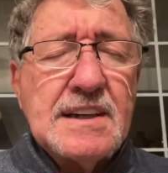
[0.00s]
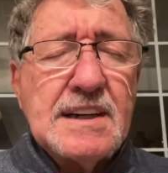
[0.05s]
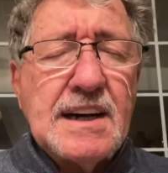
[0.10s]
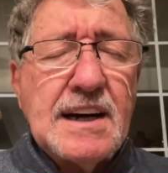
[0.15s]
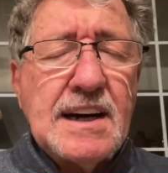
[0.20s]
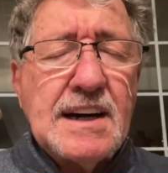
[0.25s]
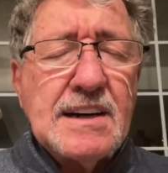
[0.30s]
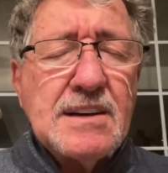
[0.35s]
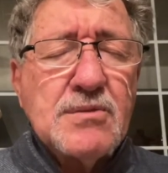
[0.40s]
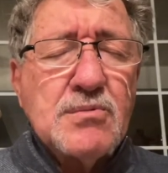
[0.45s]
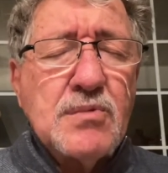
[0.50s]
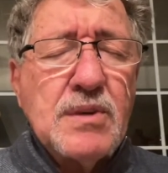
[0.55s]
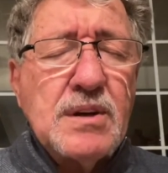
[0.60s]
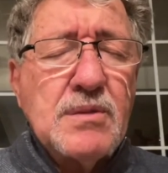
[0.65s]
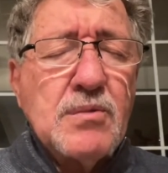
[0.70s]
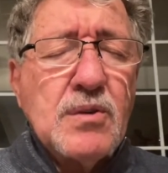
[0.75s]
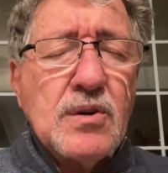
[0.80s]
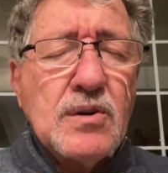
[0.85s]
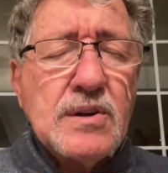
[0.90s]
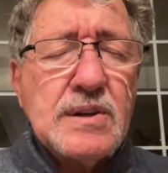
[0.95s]
uh, we
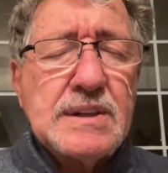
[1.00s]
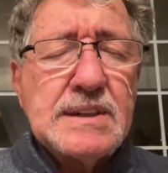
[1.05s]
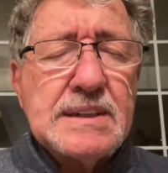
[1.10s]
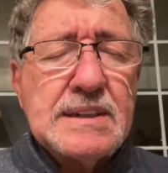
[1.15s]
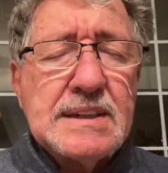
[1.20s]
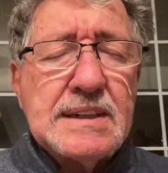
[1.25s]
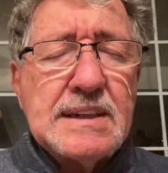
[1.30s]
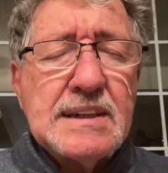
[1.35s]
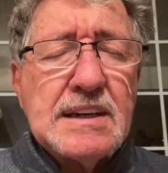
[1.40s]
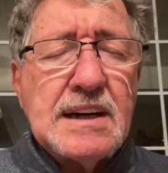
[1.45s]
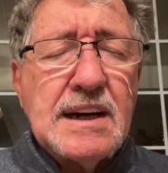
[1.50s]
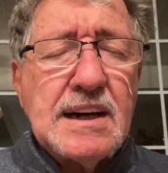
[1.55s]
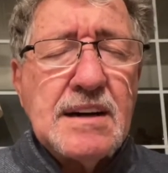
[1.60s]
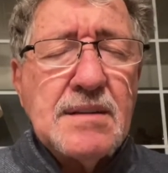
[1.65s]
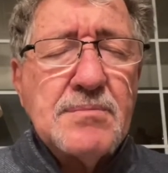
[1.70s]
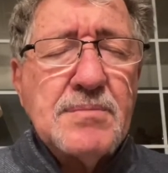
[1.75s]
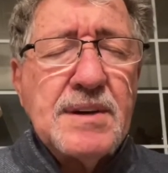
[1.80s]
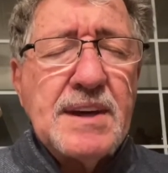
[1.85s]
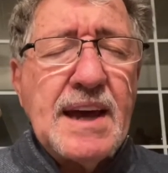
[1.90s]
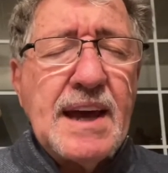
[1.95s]
will
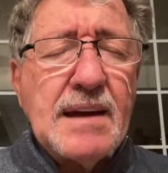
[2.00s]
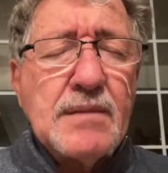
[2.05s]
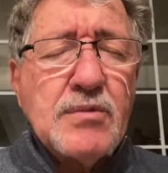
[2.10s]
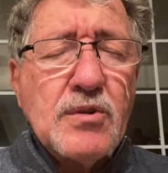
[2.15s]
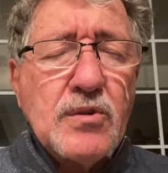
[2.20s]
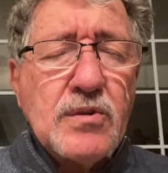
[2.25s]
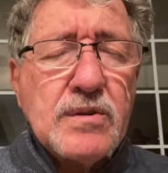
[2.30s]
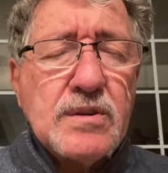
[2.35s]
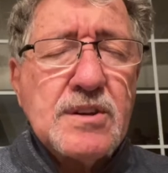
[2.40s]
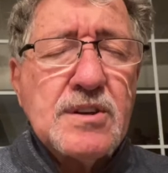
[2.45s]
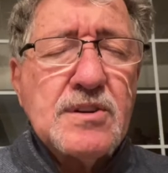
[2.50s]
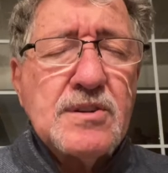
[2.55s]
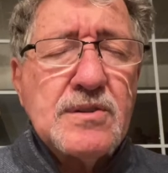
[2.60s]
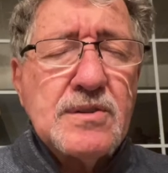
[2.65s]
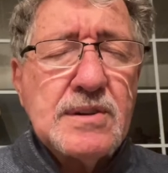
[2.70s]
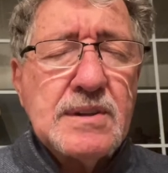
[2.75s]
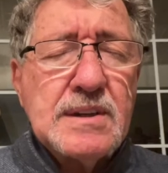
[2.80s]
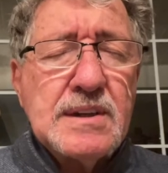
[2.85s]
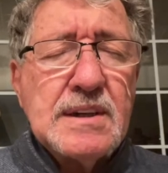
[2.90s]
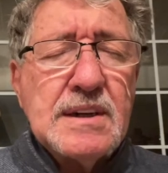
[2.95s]
uh, be able
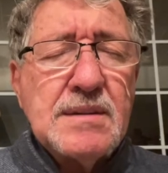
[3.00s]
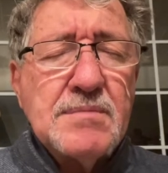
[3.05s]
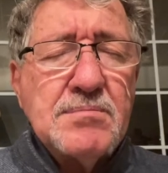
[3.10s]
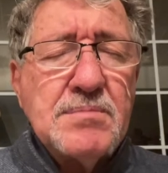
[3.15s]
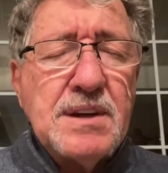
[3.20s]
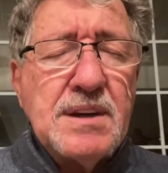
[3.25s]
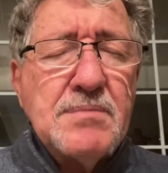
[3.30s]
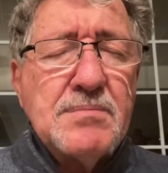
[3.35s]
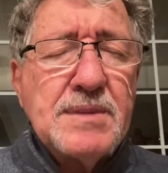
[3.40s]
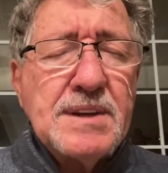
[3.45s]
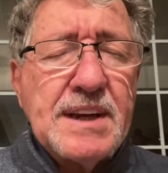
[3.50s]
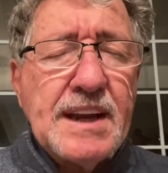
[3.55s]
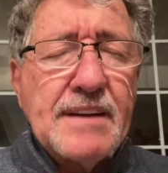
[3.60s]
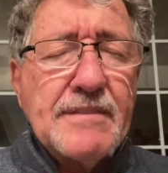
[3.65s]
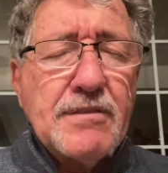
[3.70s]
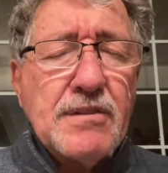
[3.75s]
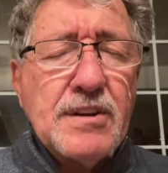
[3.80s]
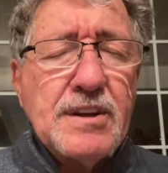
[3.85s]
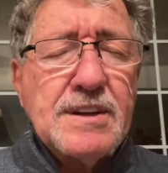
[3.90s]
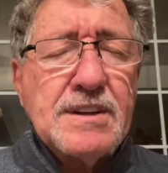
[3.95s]
to be
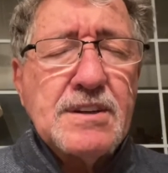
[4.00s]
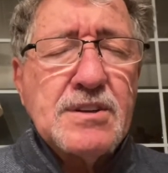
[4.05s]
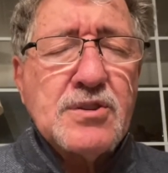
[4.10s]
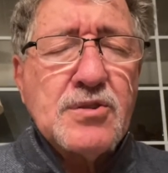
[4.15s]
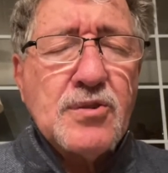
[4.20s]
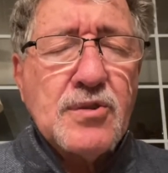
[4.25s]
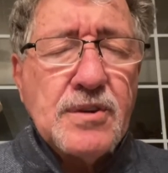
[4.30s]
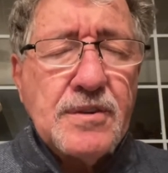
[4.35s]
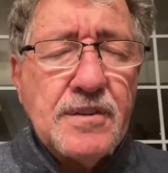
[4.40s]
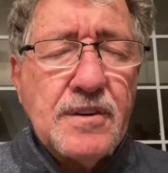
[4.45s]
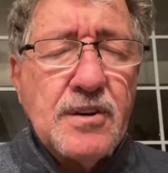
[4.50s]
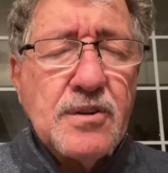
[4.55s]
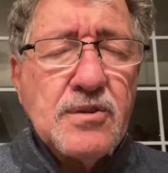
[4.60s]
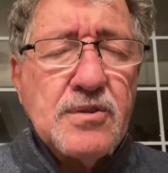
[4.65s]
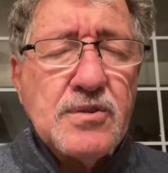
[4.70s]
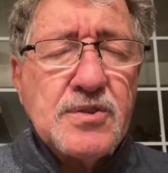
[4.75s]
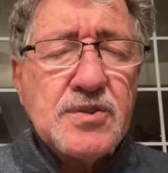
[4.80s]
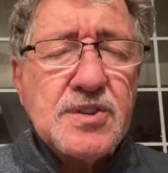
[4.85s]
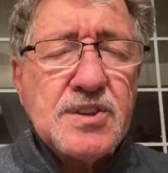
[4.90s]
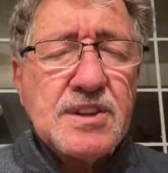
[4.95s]
benevolent toward
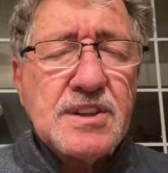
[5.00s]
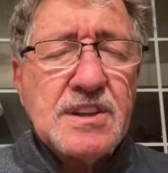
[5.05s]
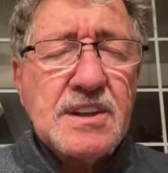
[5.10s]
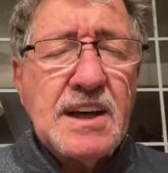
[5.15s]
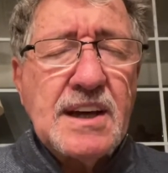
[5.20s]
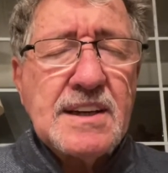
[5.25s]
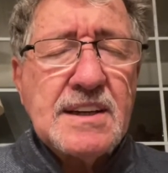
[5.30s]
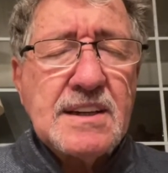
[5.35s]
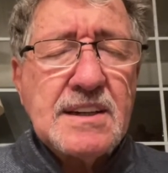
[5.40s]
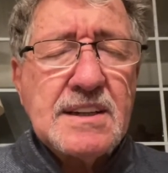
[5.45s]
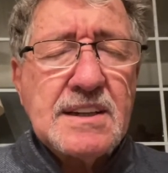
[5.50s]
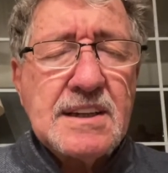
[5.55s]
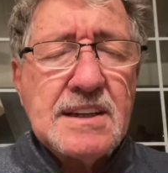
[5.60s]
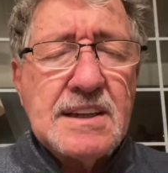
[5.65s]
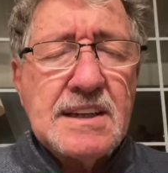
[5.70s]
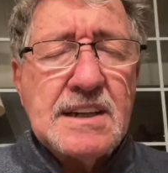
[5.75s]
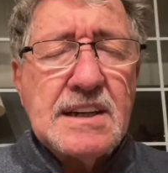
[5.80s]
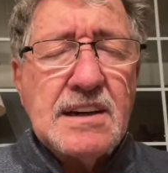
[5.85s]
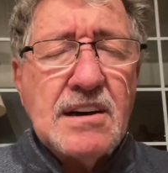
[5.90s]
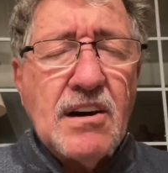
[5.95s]
those that
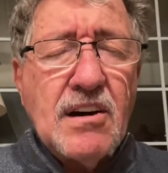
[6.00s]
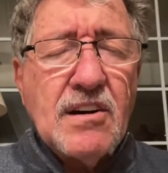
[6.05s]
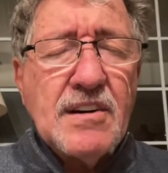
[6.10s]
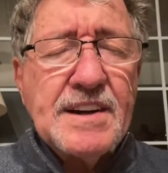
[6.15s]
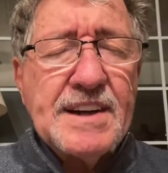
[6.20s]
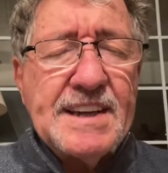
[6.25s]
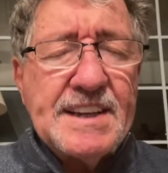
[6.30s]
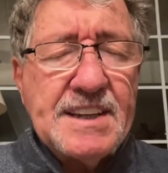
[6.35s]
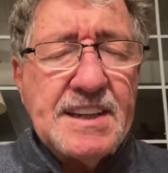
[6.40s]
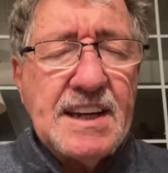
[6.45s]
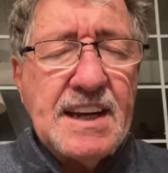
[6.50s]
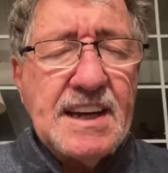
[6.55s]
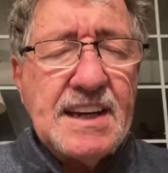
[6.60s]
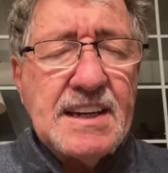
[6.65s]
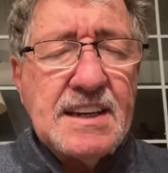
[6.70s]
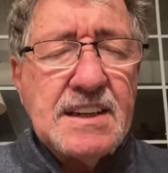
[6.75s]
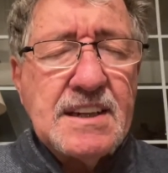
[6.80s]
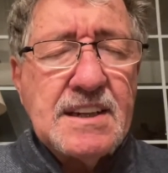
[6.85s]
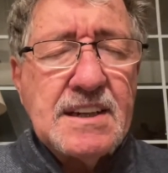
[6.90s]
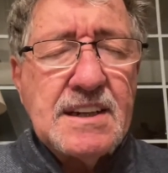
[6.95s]
are in
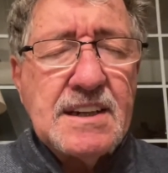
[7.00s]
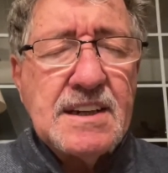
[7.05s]
need,